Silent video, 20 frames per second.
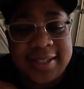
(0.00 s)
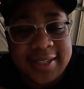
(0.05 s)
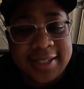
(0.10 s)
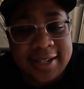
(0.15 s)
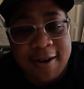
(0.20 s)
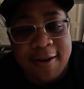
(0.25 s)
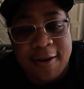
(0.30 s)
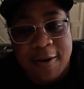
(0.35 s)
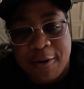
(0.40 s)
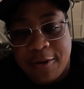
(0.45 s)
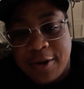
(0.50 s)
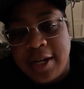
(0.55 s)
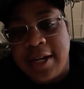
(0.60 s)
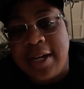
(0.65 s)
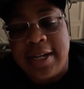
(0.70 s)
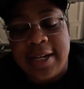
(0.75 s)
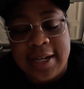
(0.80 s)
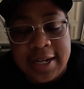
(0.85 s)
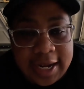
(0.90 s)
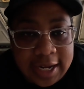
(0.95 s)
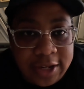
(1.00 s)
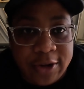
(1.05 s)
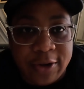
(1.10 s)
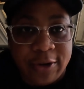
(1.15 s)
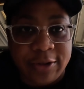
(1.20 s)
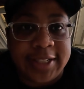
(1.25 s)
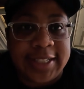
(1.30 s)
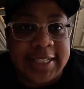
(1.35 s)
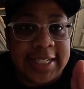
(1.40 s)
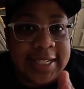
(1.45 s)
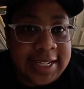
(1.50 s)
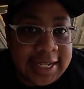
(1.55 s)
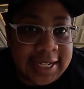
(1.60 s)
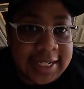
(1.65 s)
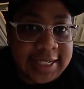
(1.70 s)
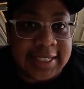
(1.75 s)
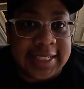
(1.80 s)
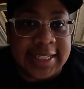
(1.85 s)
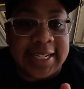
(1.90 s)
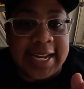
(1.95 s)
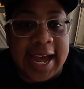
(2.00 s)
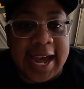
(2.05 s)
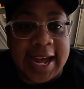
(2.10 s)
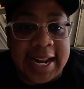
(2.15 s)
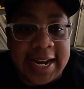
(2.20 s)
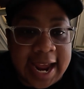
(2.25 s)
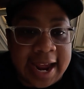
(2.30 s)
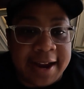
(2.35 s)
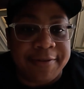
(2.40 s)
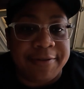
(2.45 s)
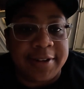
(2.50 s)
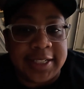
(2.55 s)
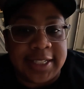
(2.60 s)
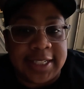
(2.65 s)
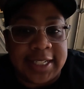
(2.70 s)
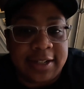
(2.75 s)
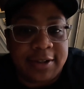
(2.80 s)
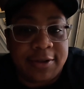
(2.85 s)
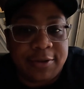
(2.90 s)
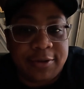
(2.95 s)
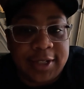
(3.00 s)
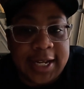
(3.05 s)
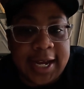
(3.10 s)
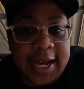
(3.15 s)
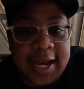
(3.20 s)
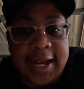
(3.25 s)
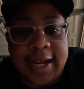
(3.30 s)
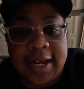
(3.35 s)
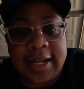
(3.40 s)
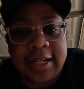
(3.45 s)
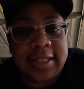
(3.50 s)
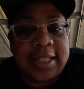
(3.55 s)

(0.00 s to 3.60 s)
So you'll see that it's not every single day